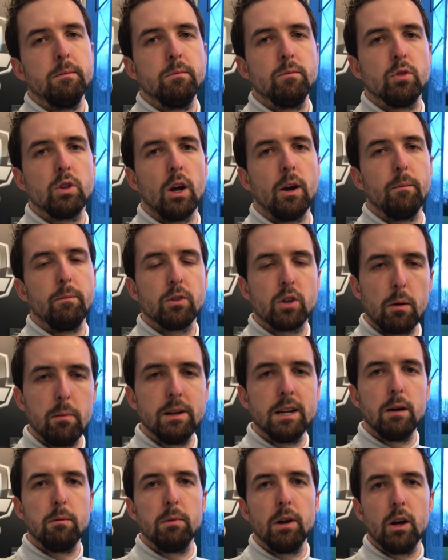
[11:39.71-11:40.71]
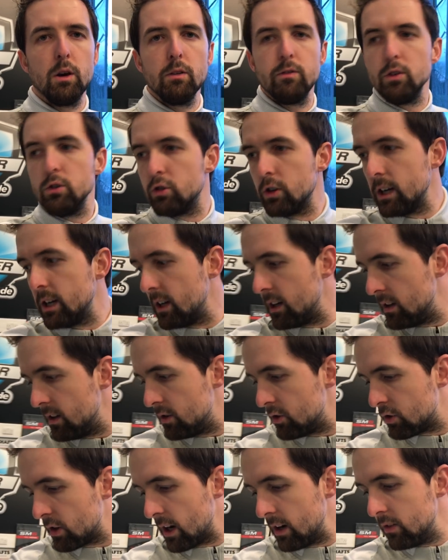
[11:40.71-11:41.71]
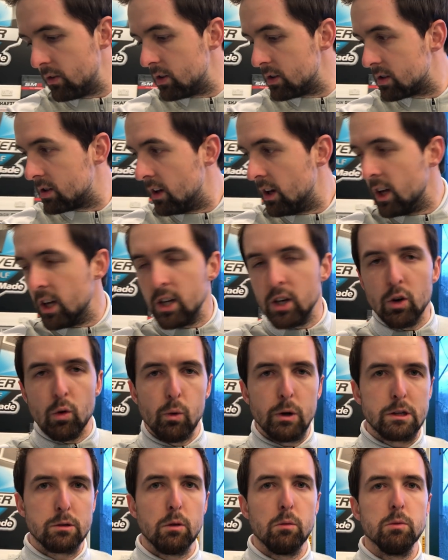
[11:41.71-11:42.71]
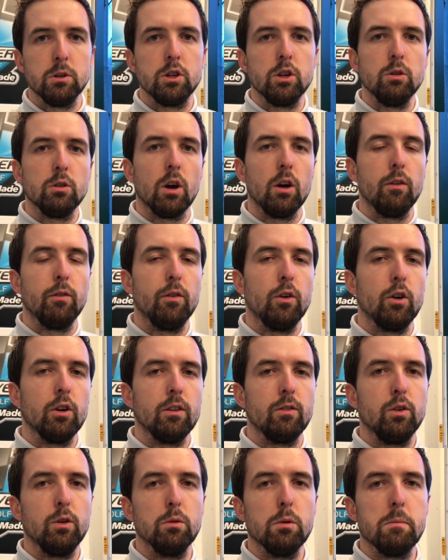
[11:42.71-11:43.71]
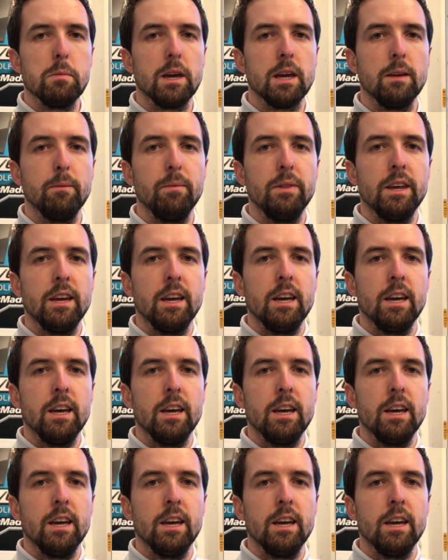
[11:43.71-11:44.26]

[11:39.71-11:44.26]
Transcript: So comment down below if you tried any of these drivers. Which one would you go for if you were me?